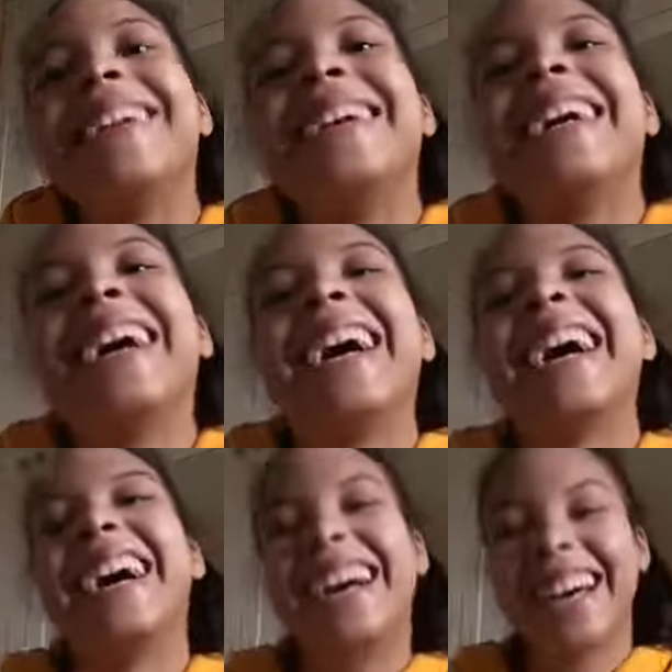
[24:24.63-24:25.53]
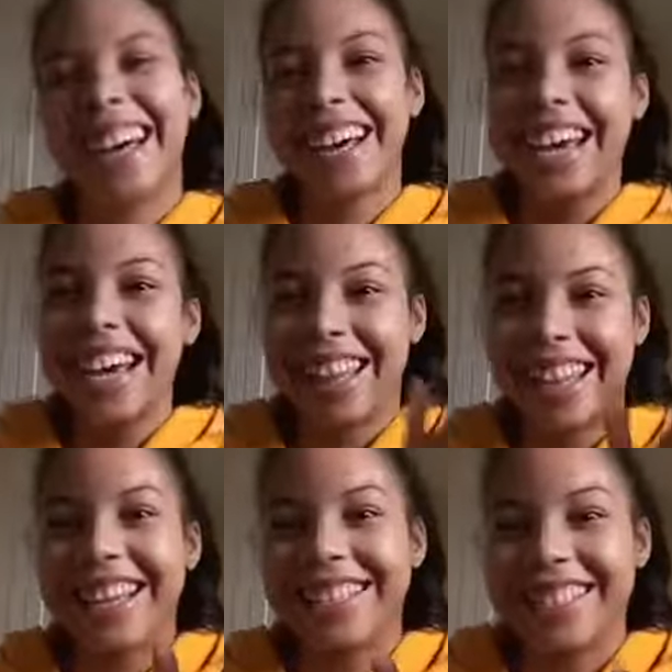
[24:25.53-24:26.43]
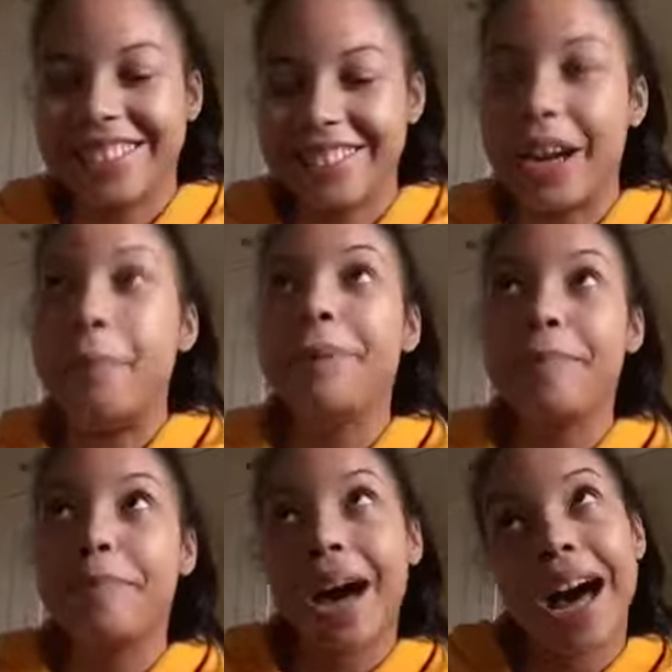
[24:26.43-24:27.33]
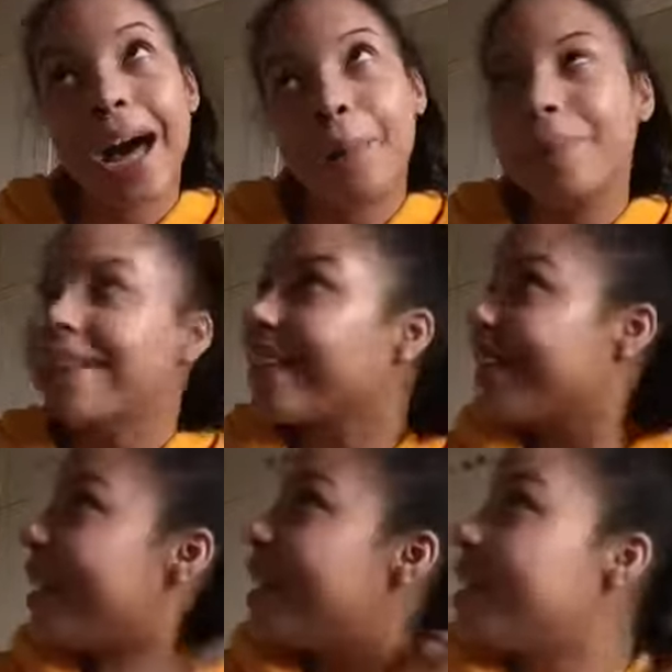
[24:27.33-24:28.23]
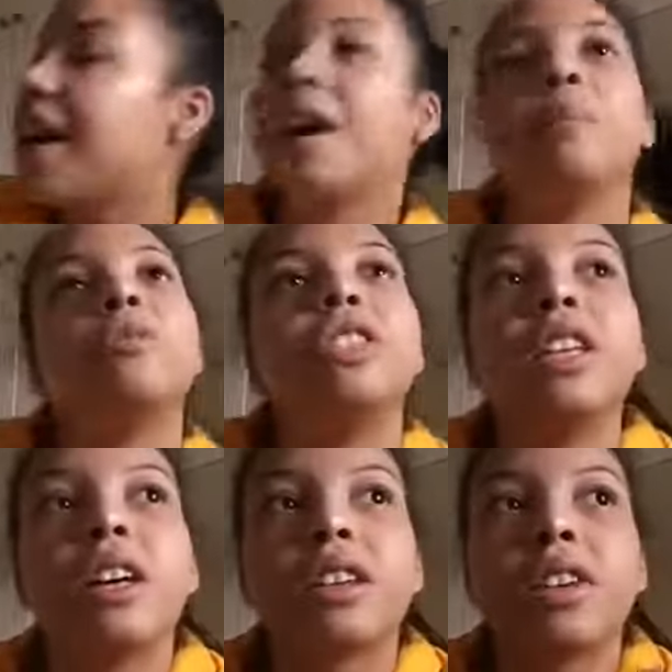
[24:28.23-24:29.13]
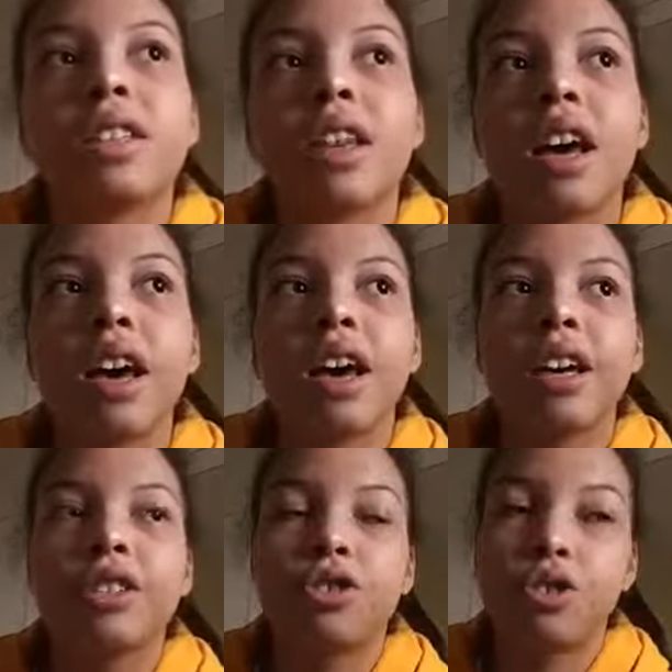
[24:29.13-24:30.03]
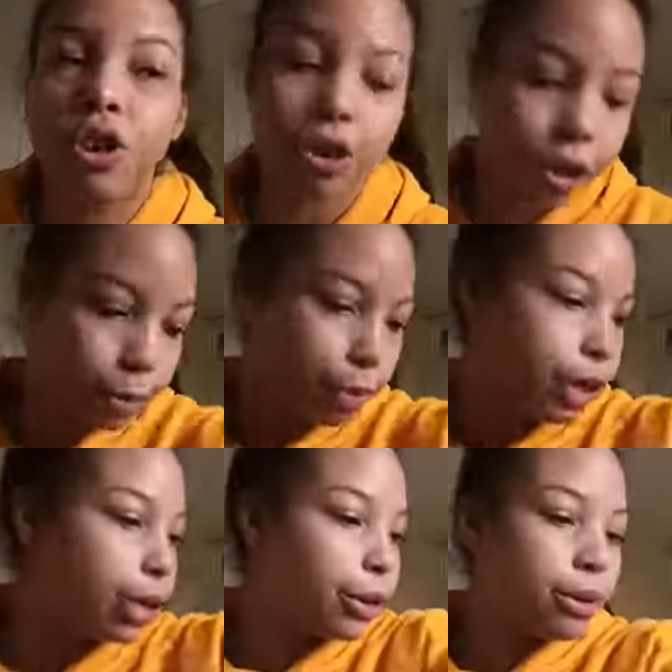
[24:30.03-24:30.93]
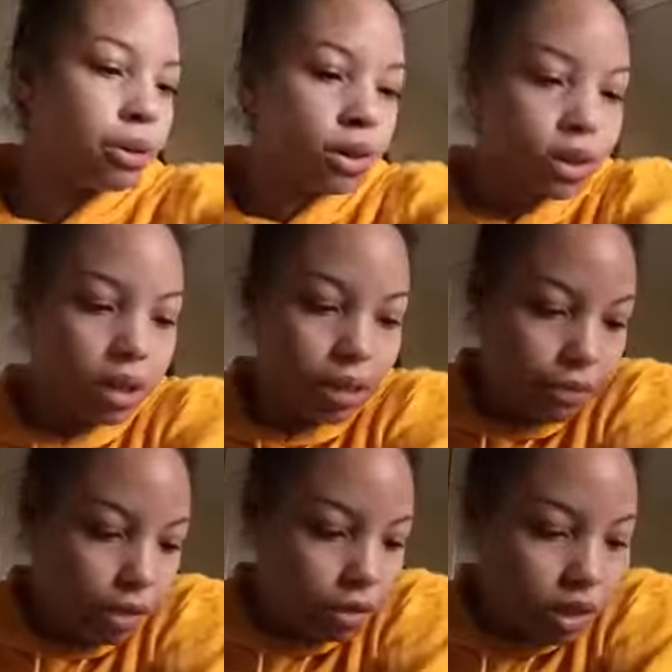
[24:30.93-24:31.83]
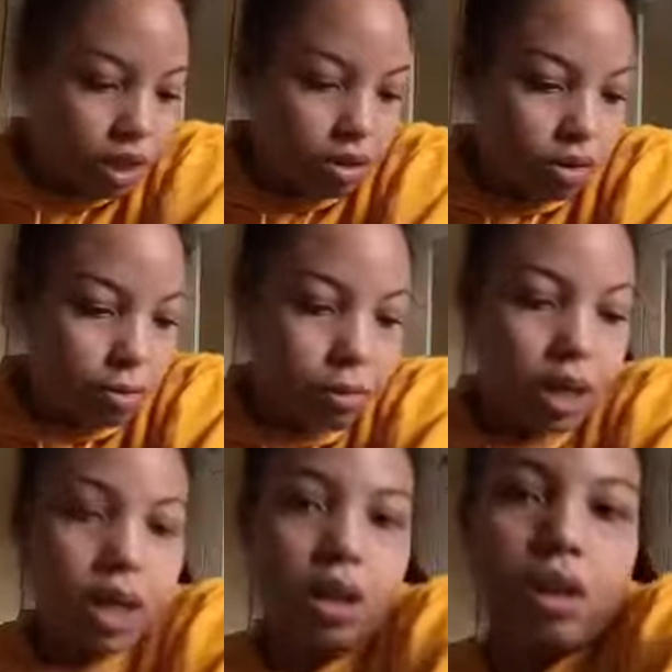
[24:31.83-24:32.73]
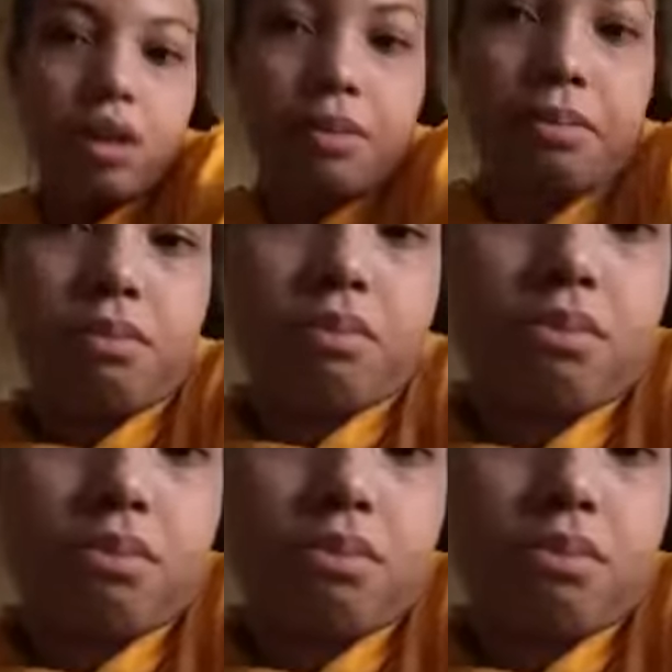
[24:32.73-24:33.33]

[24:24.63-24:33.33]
i think i said it right beep bop um she because her dog blue if you see it on my um